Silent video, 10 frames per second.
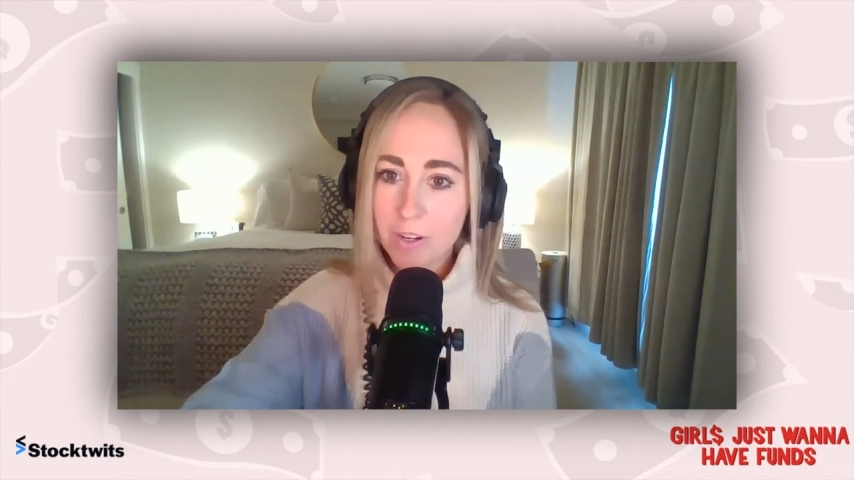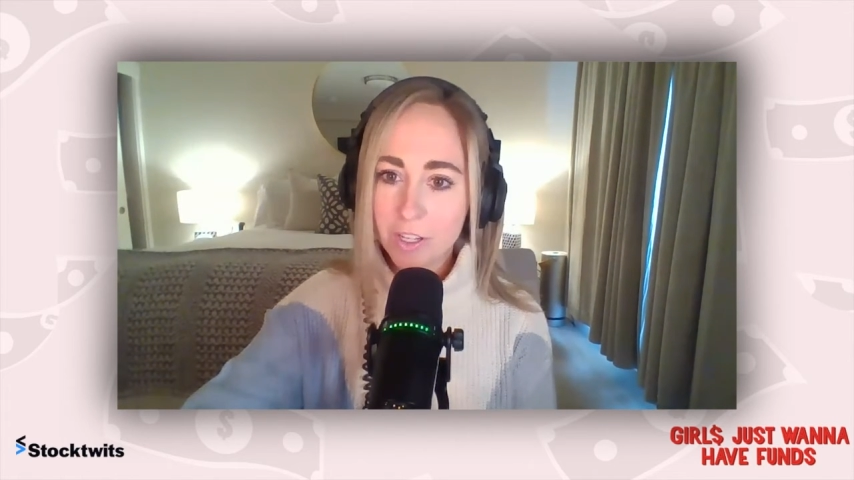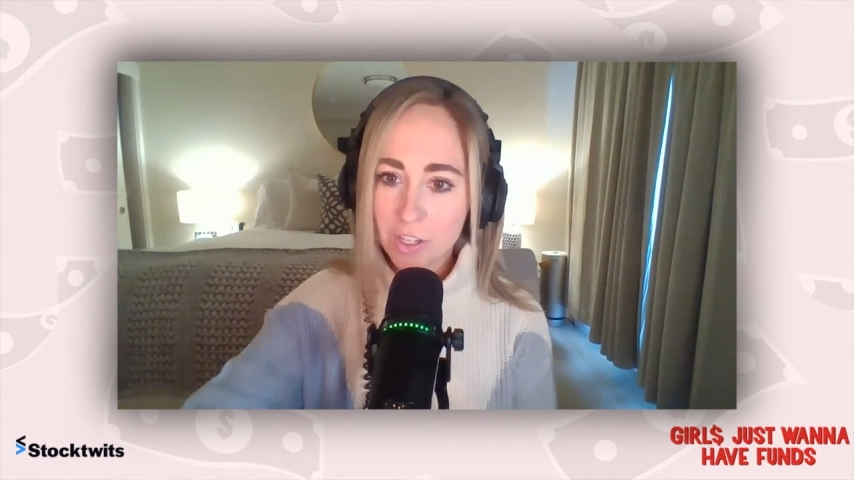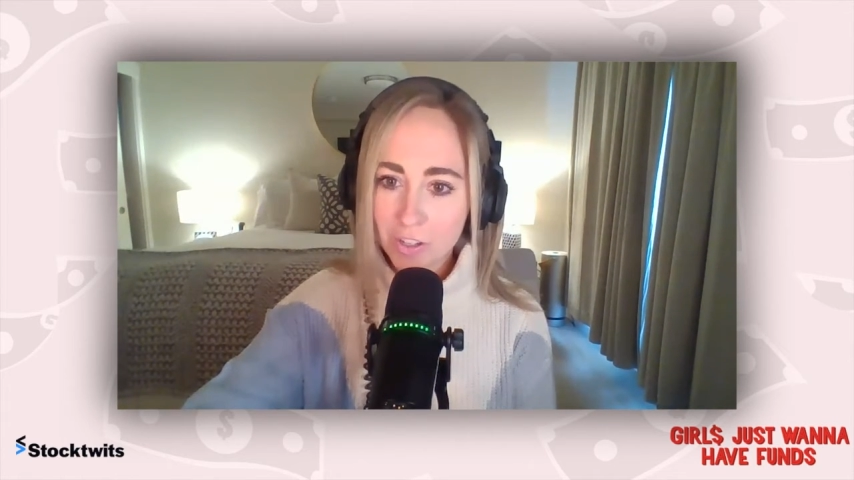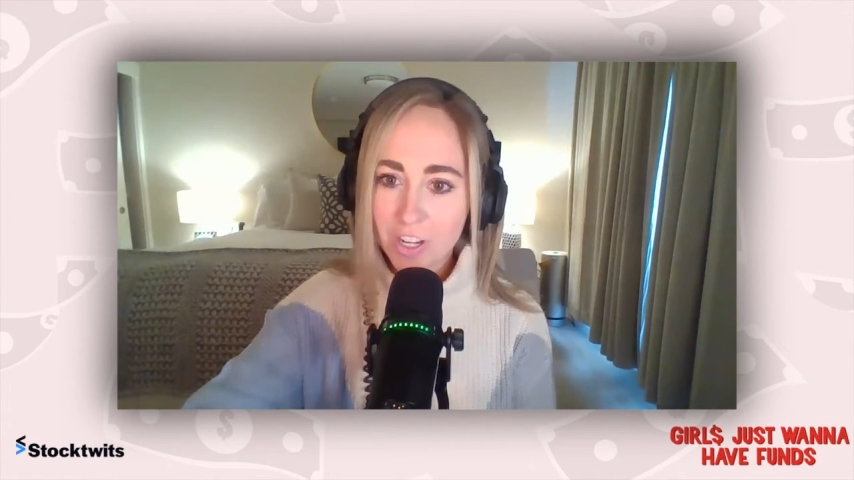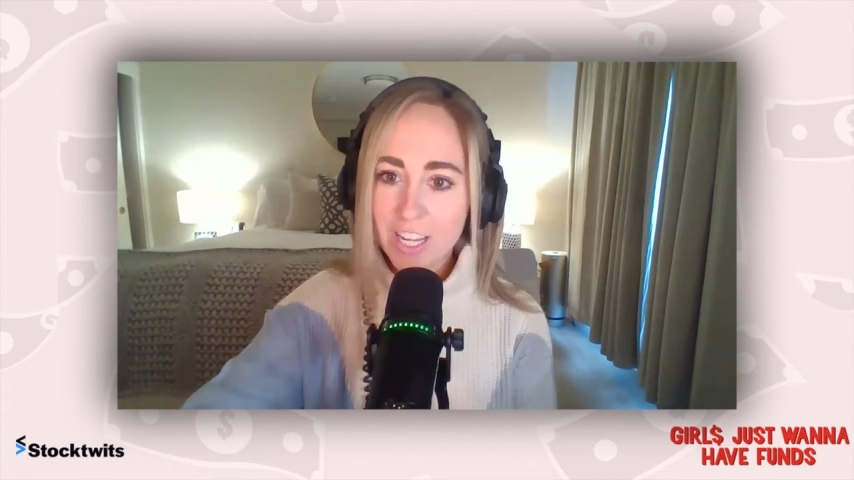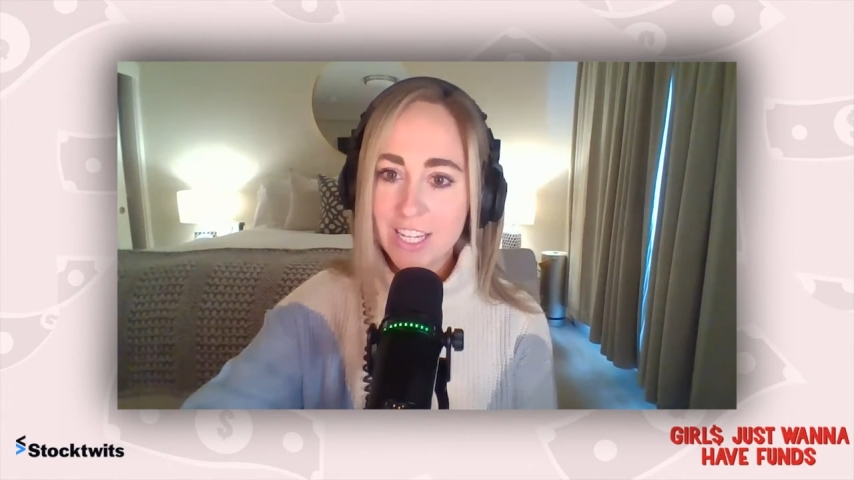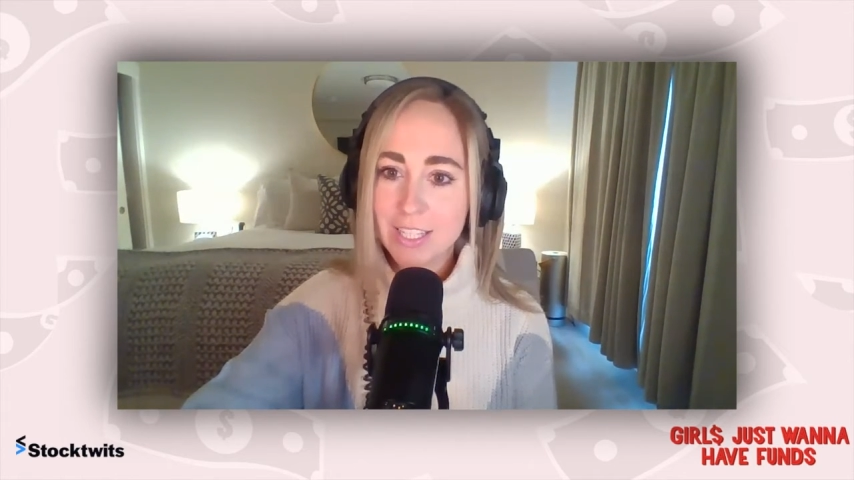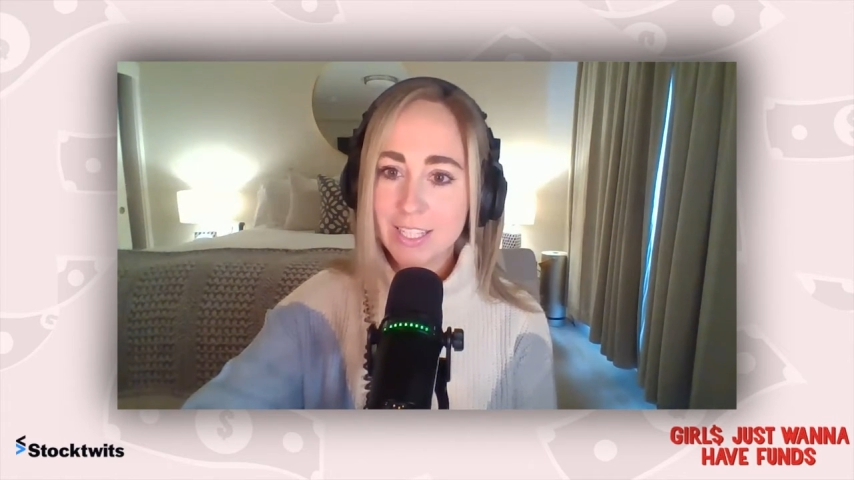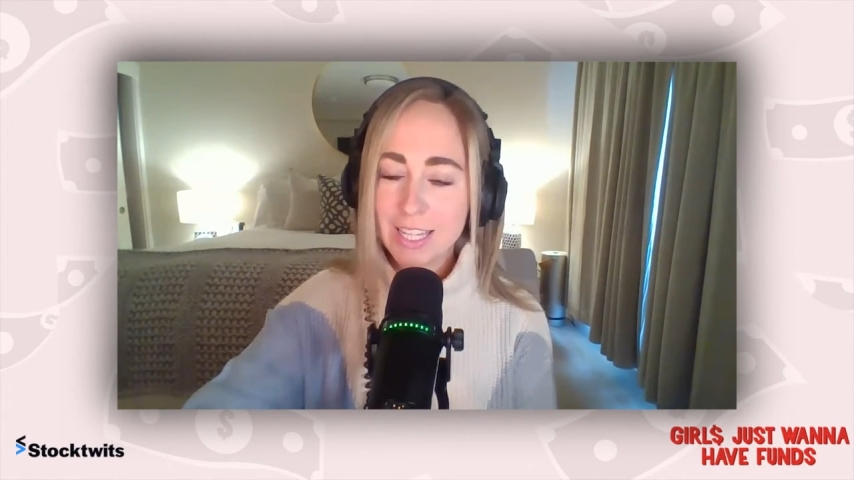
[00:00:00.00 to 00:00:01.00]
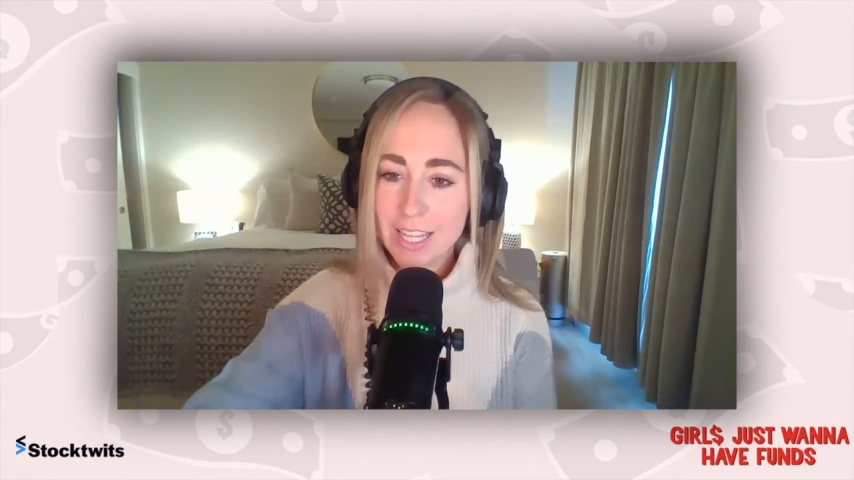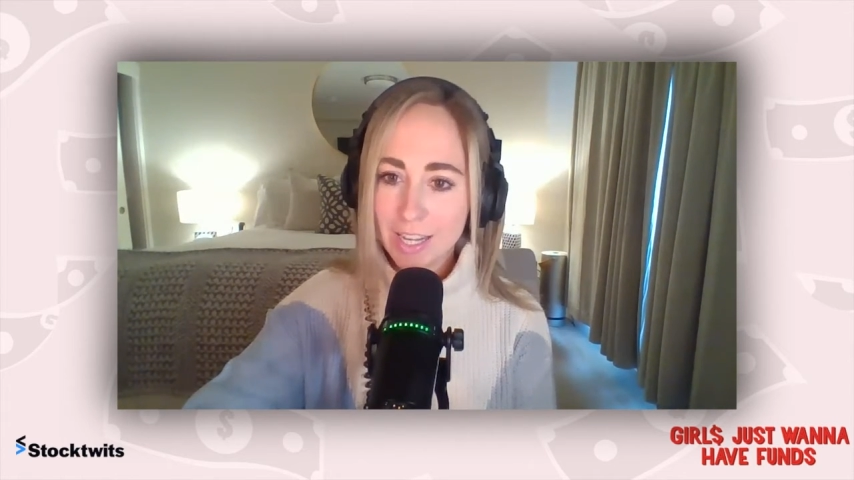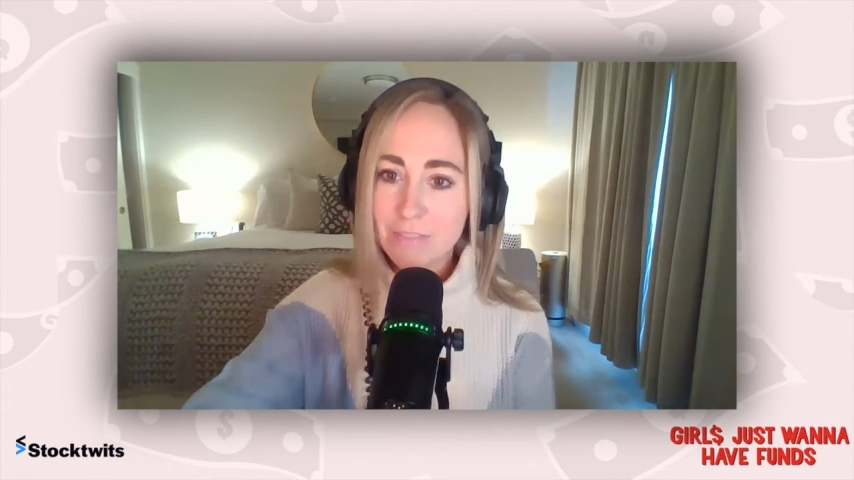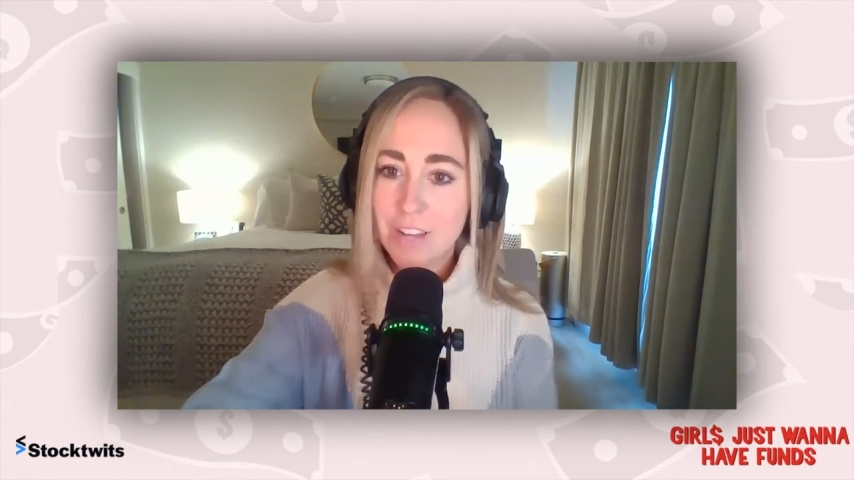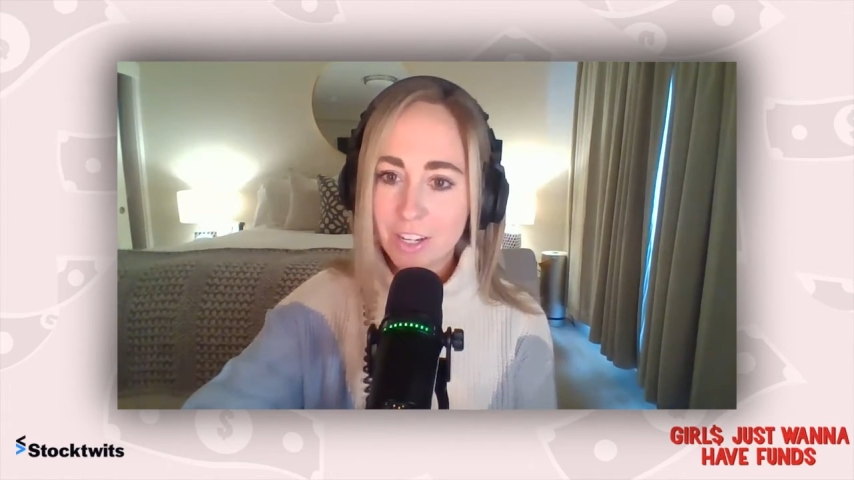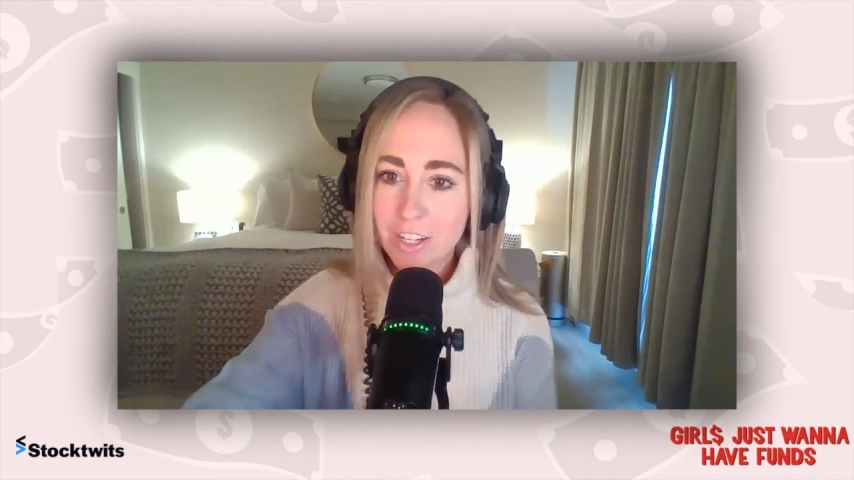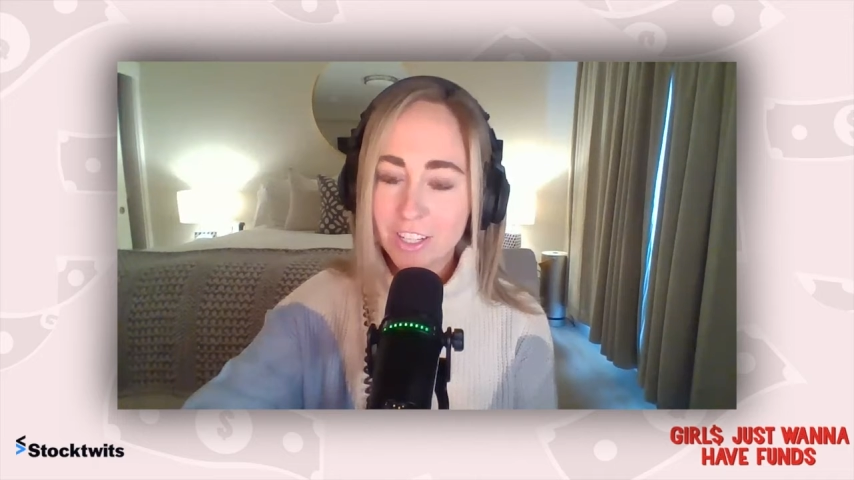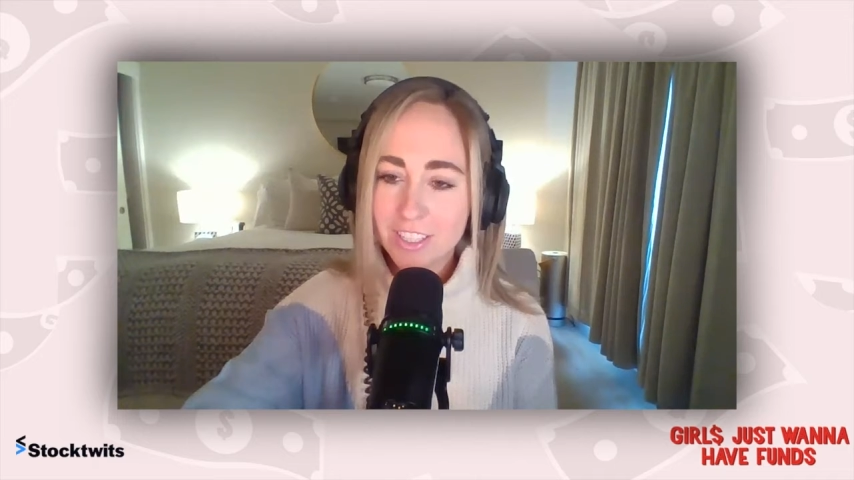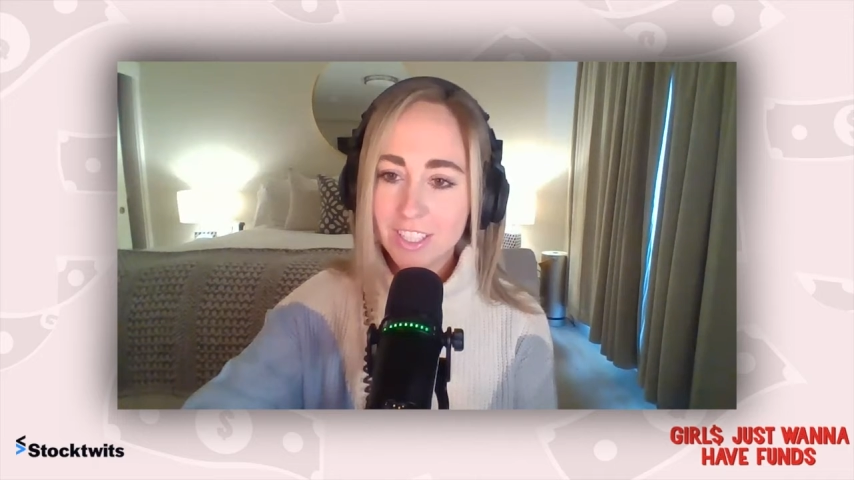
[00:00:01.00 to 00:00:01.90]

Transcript: curious innovator